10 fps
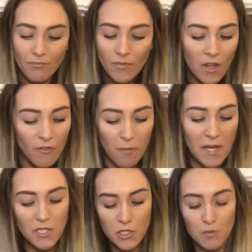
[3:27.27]
And for me,
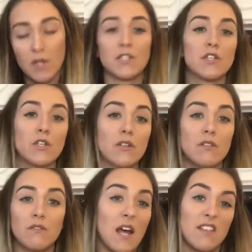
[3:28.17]
it just
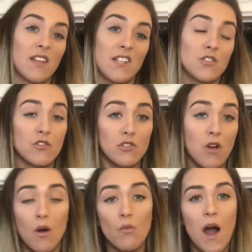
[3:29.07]
wasn't that's just
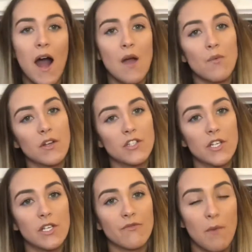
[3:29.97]
not what I
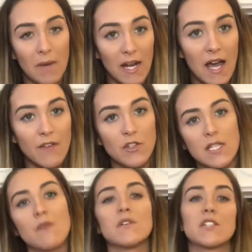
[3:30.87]
wanted from my life, because
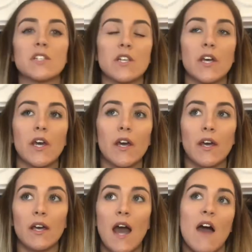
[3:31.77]
I wanted to
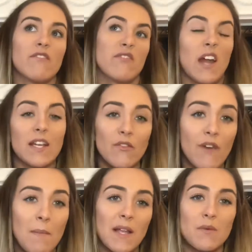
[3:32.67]
have like a
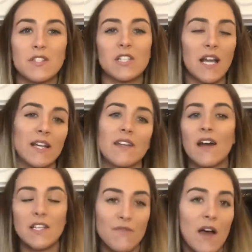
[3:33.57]
family. I wanted like a
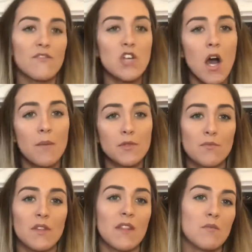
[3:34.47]
9-to-5 job,
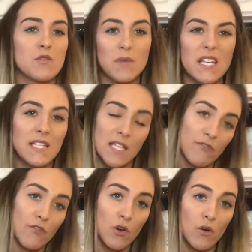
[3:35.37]
something that would be easy
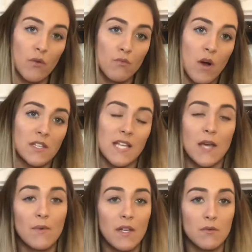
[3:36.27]
for one
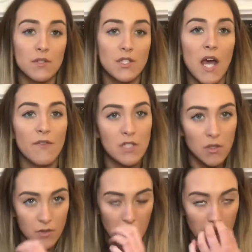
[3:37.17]
day when I was to have
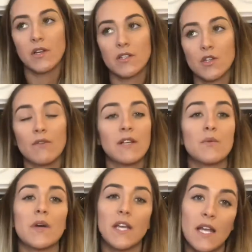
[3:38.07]
children. I was currently
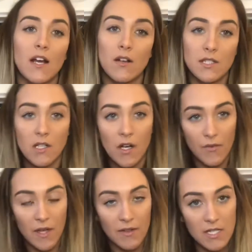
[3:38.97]
working at Costa
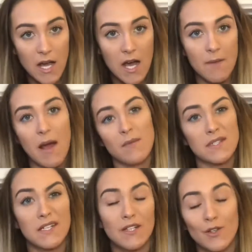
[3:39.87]
Coffee at the time.
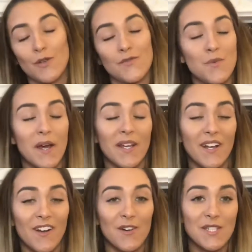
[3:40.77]
Absolutely loved working
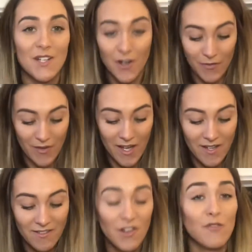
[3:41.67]
at Costa
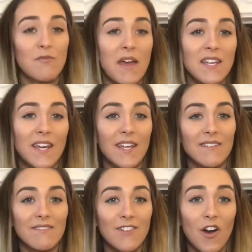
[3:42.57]
Coffee. Love
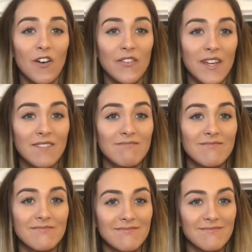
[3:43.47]
making coffee
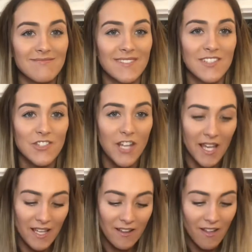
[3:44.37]
and
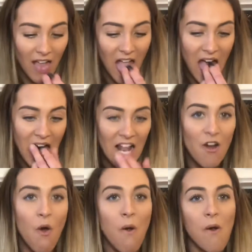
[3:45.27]
tea
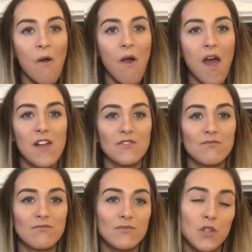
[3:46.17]
and
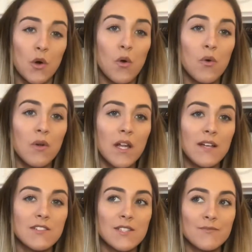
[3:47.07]
coolers.